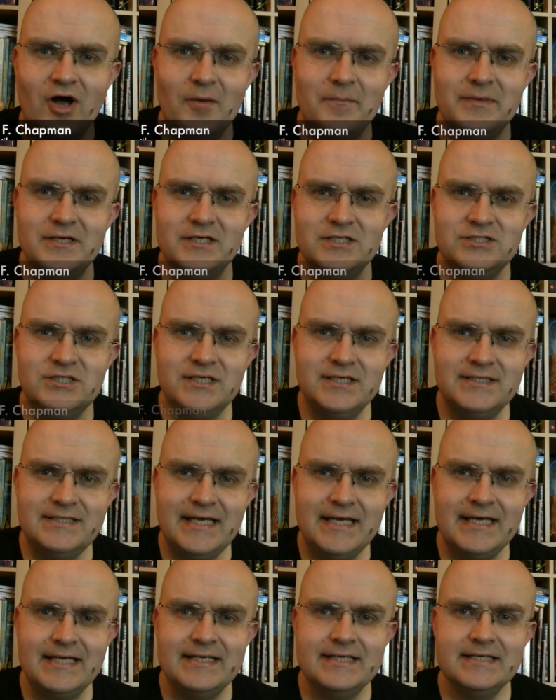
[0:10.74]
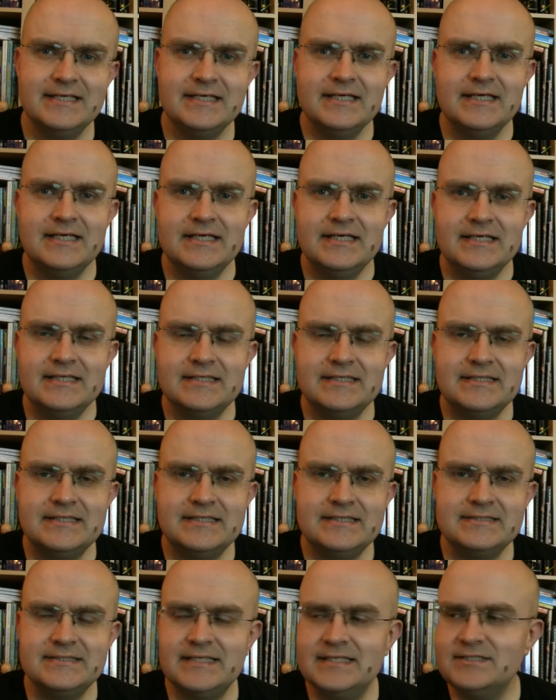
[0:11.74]
RPGaDAY.
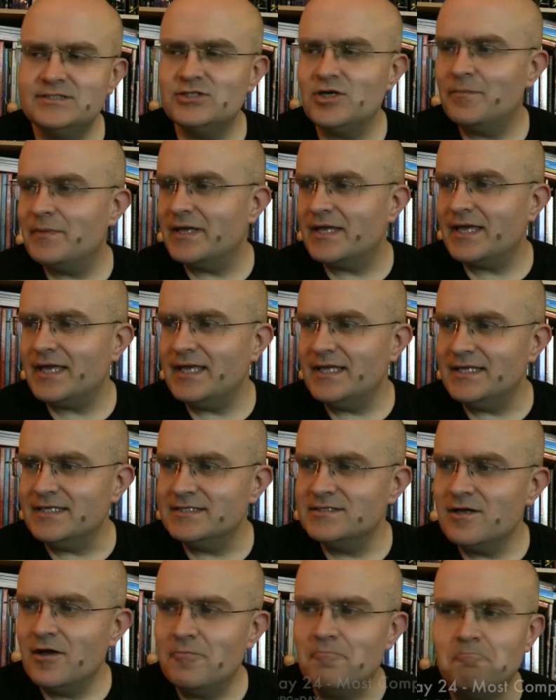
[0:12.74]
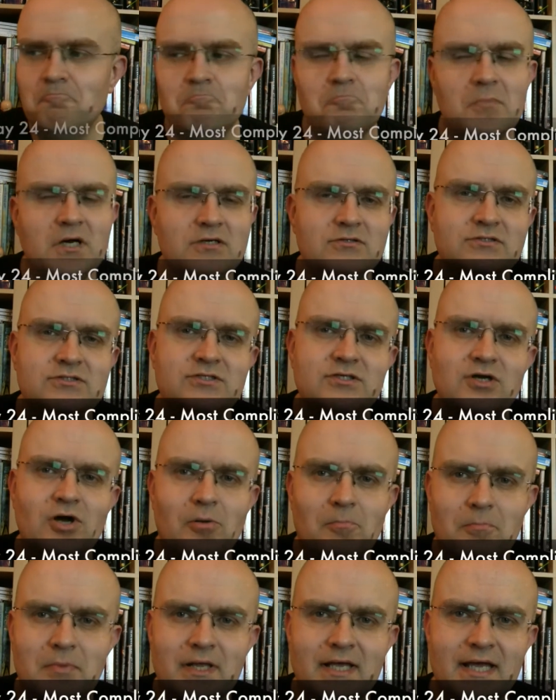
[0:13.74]
Today's topic is most
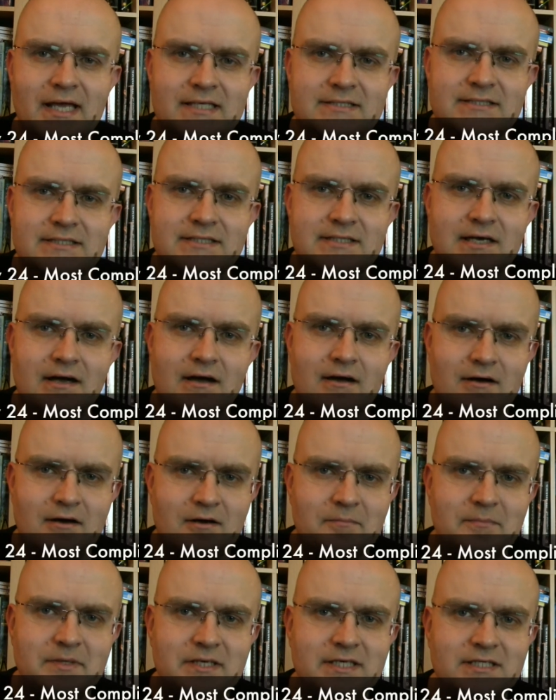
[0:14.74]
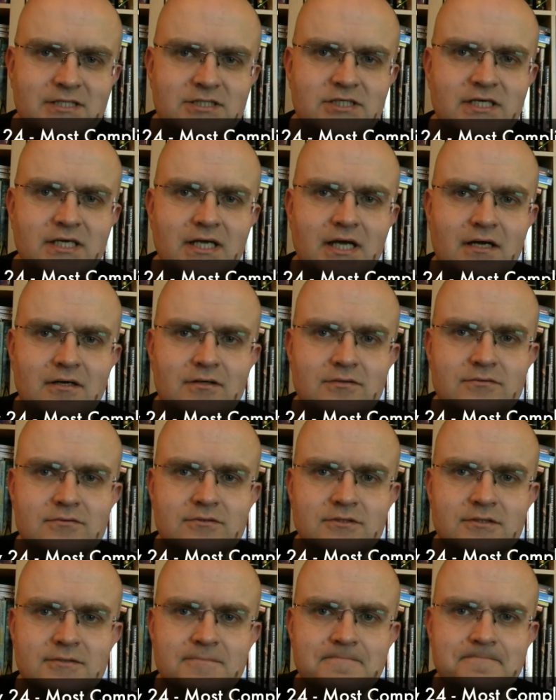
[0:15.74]
complicated RPG
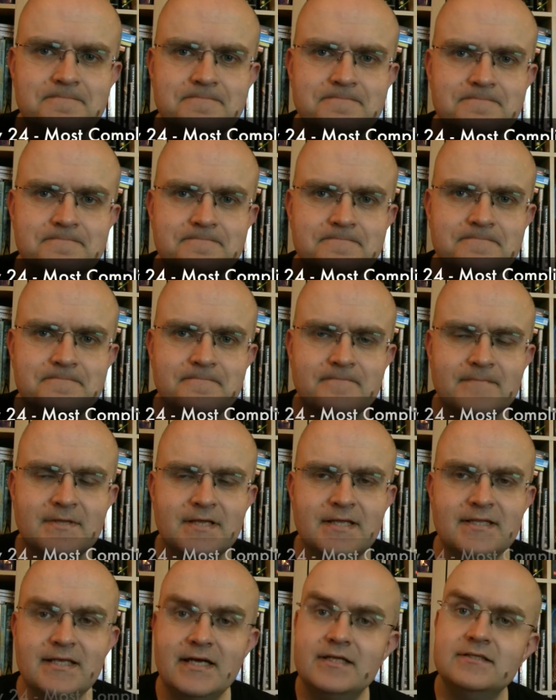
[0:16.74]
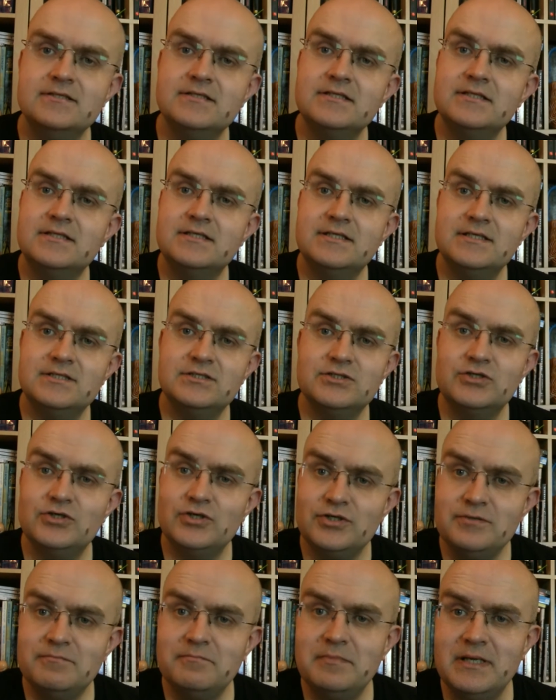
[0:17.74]
owned. Now this
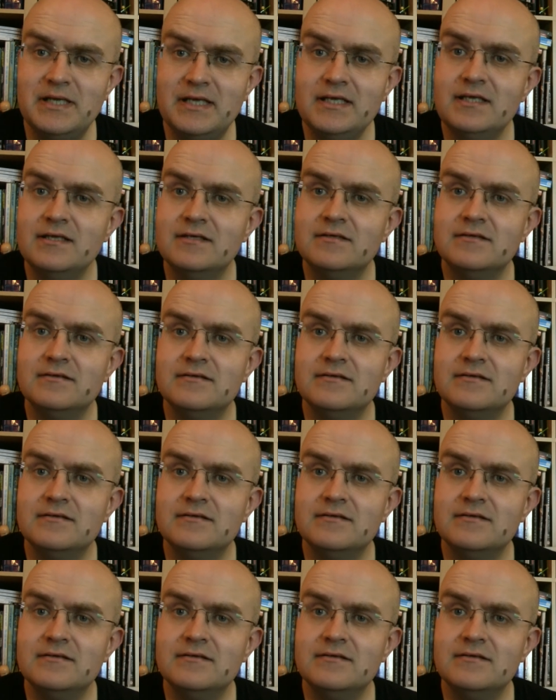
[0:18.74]
could be